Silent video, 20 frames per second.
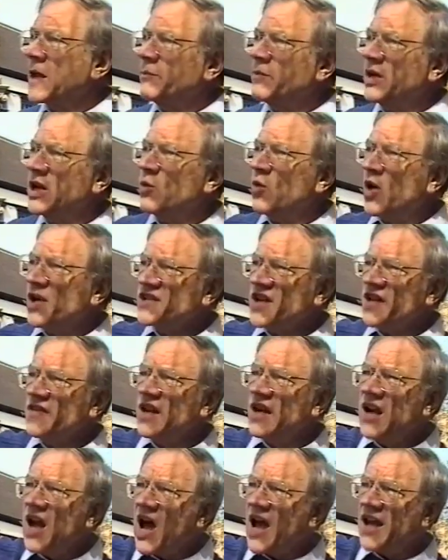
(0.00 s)
But it was on
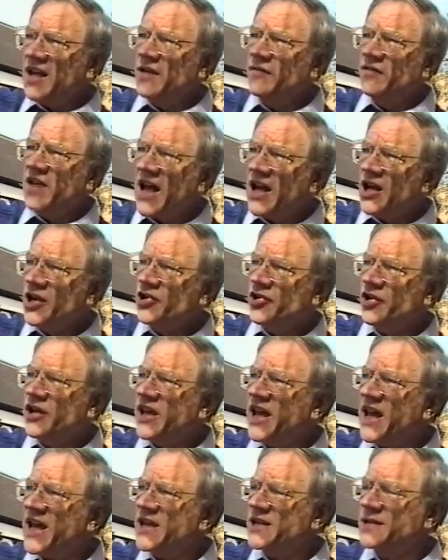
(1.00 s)
the line of Gallatry
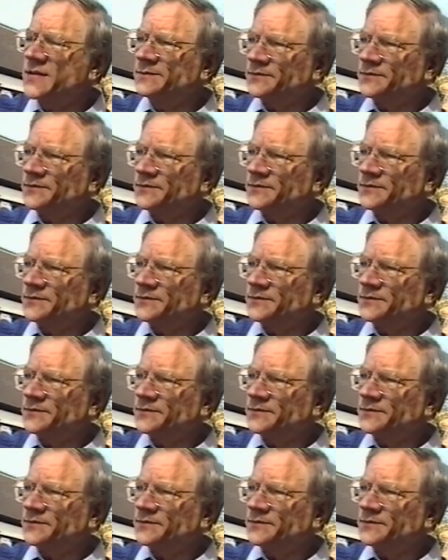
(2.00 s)
Gate,